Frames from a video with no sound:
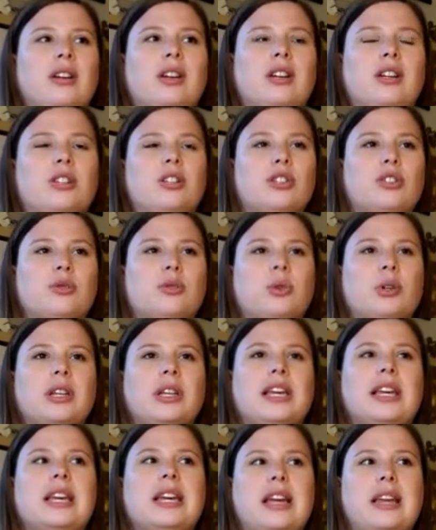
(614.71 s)
just
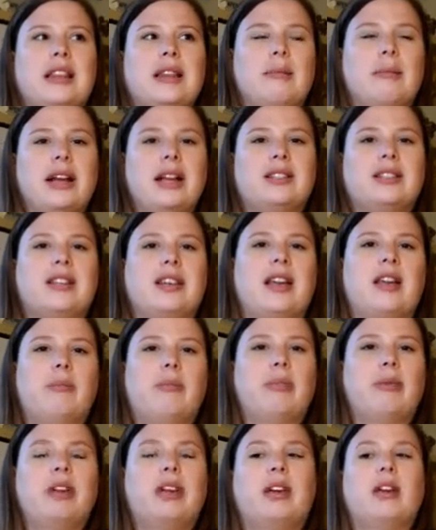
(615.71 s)
really get in the mindset and
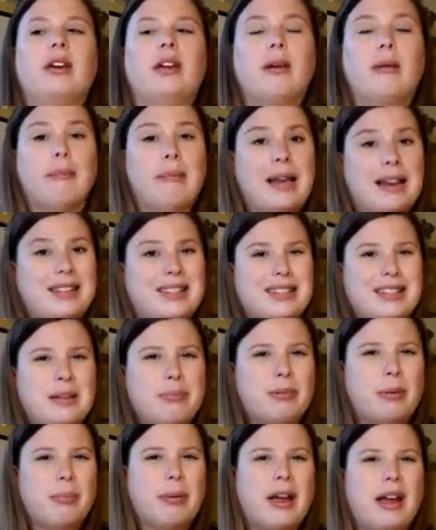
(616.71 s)
be mentally
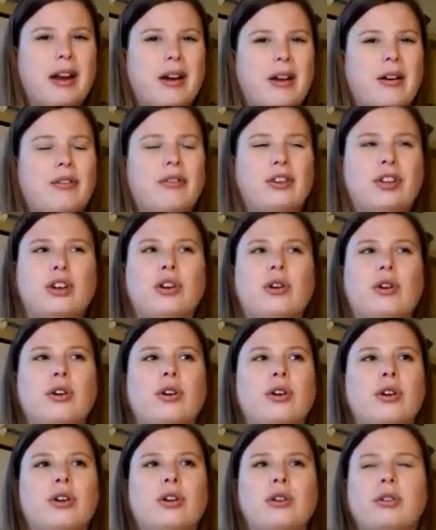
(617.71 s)
prepared to
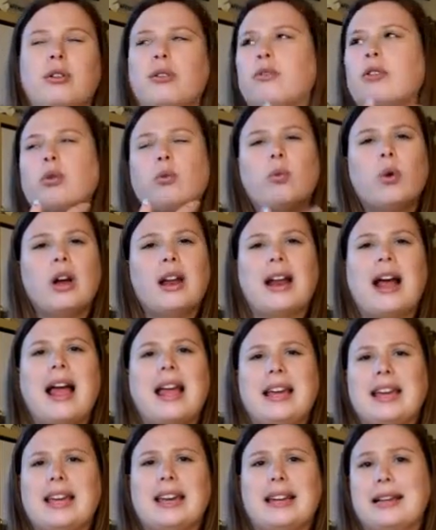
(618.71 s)
for what
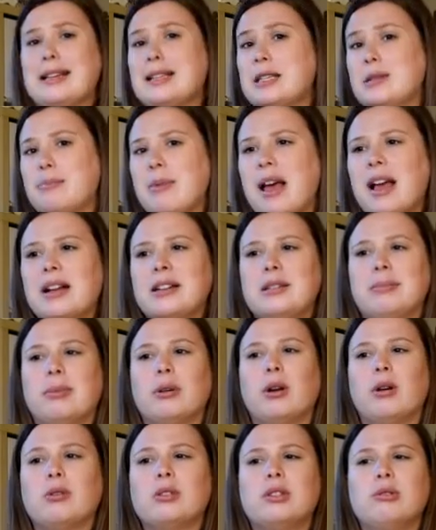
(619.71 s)
I can expect, but
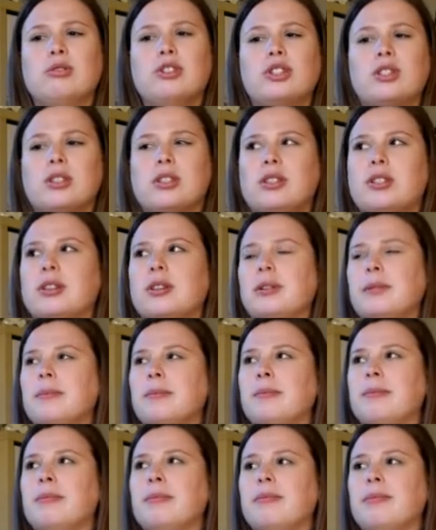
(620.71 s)
also just,
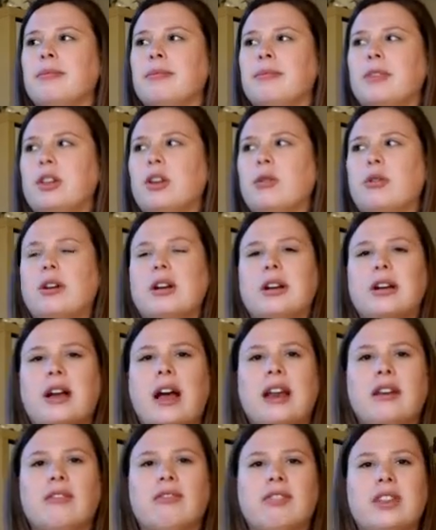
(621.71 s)
you know,
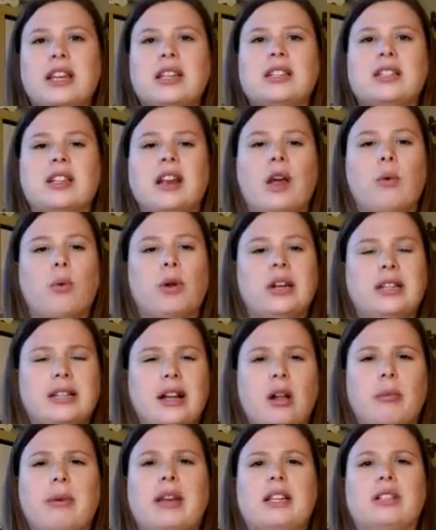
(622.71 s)
kind of things that I want to
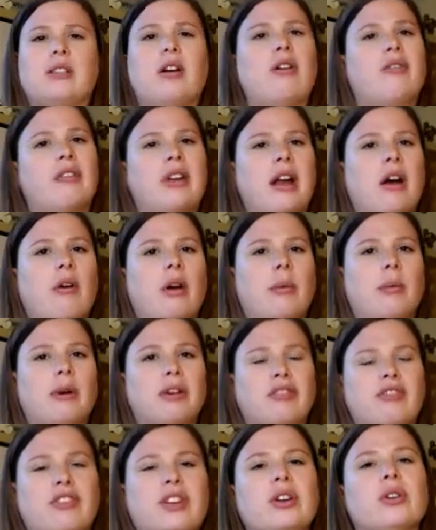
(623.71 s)
tell myself and how I want to
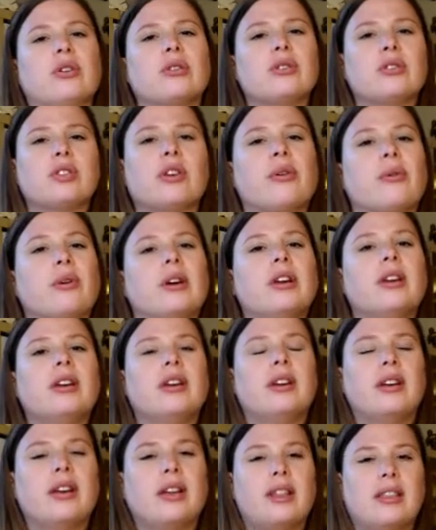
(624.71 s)
feel. So
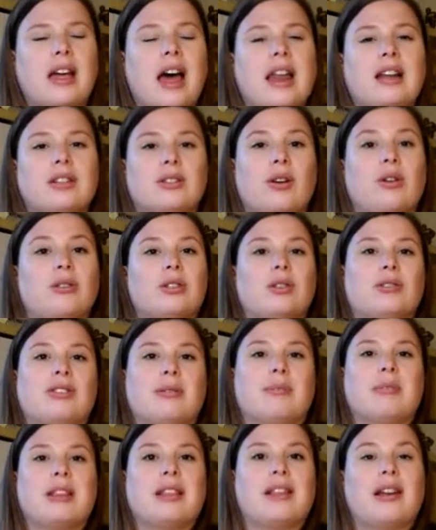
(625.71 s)
that is also
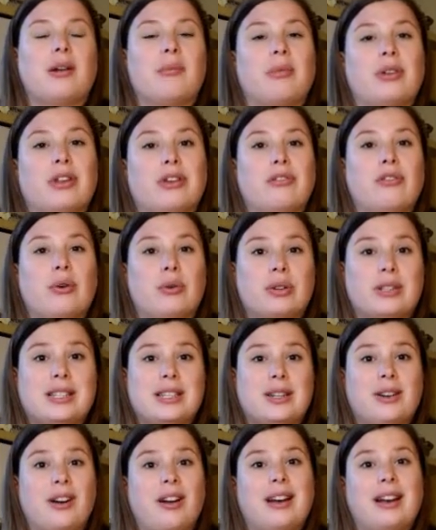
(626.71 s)
something that I'm really
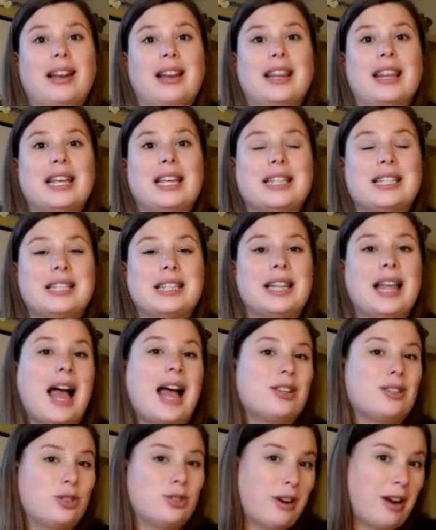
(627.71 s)
focusing on this
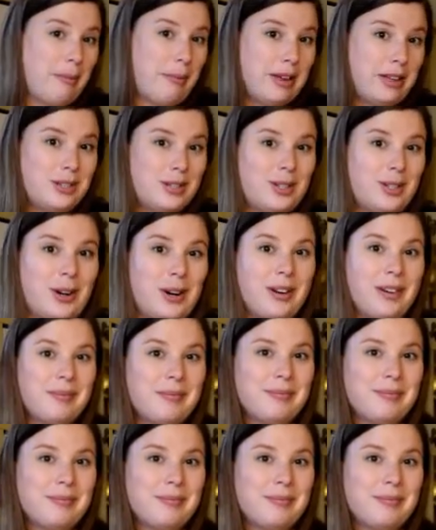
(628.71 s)
last trimester.